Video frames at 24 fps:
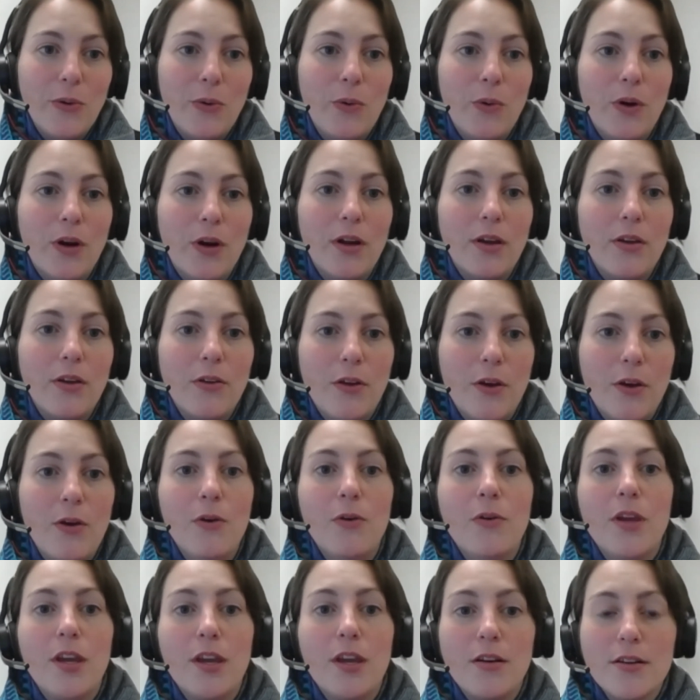or,
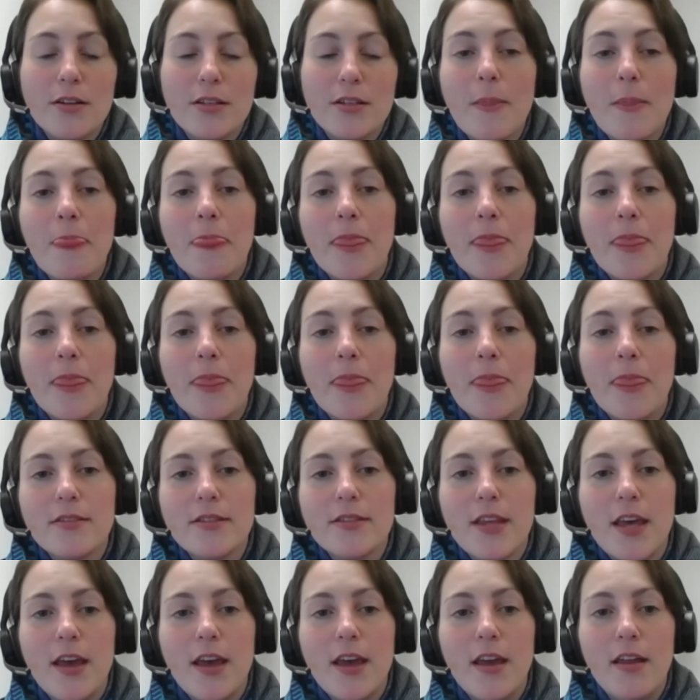here are some things
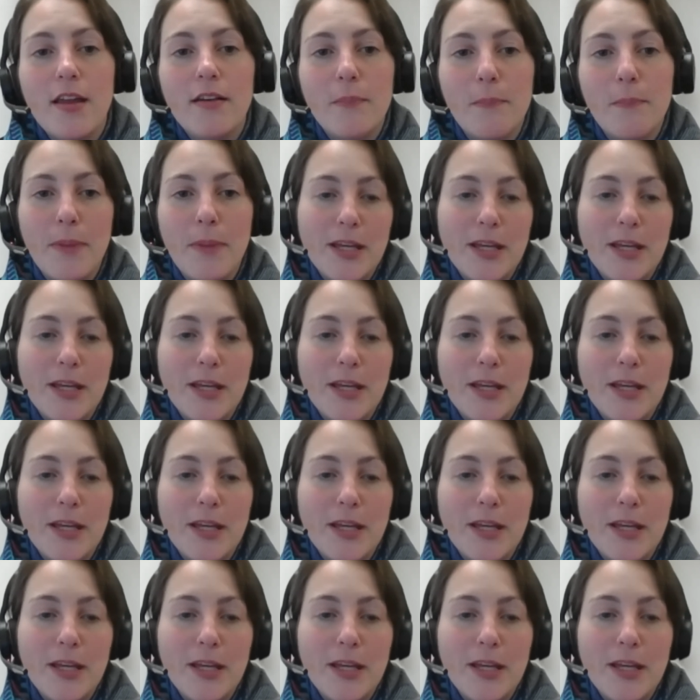that